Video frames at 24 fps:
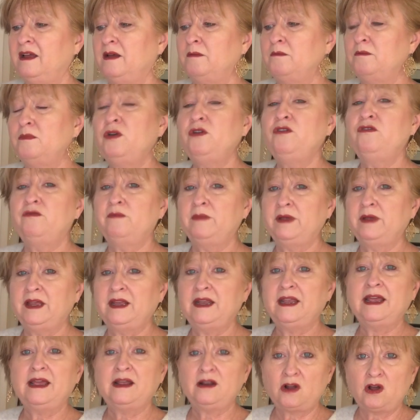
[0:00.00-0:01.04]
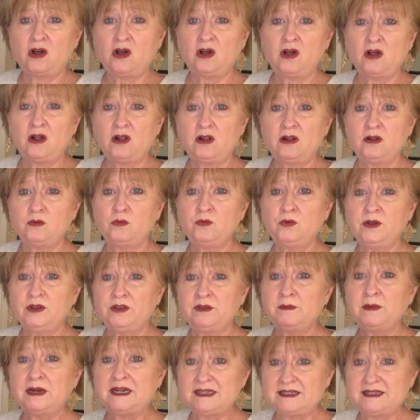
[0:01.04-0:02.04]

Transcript: movement at all with my